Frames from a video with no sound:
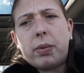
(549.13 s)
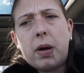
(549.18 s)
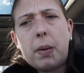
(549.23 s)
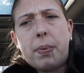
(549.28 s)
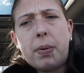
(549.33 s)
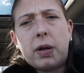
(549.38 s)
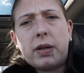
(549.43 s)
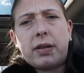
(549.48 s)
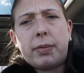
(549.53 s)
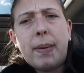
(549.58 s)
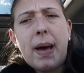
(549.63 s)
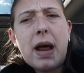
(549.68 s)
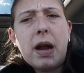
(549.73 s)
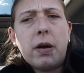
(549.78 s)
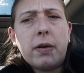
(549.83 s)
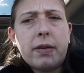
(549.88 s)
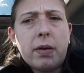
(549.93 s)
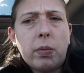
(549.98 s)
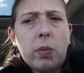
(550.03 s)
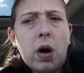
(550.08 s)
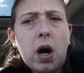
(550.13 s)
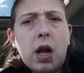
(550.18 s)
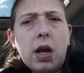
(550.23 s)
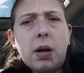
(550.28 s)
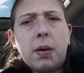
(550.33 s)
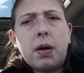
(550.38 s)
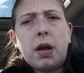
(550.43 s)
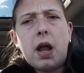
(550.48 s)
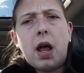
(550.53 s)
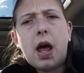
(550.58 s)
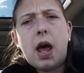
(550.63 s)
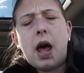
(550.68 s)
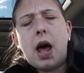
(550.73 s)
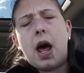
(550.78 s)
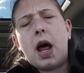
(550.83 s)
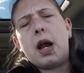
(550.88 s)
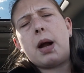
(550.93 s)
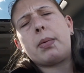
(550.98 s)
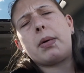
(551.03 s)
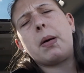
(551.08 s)
I'm going to put tomatoes in one
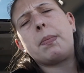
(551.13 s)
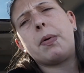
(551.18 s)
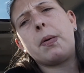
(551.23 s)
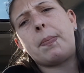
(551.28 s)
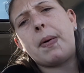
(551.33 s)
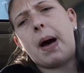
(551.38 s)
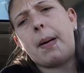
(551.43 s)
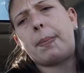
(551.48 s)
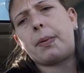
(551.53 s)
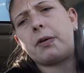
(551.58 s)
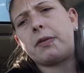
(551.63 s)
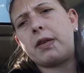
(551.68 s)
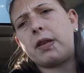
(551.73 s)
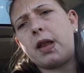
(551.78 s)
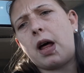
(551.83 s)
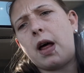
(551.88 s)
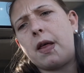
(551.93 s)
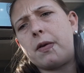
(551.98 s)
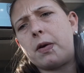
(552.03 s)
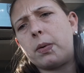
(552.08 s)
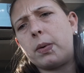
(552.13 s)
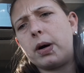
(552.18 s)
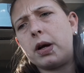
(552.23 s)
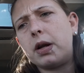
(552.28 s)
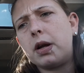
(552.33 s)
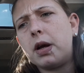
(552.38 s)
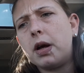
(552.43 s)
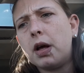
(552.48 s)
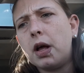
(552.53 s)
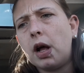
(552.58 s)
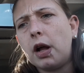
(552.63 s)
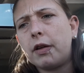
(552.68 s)
and I'm going to put peppers in the other one.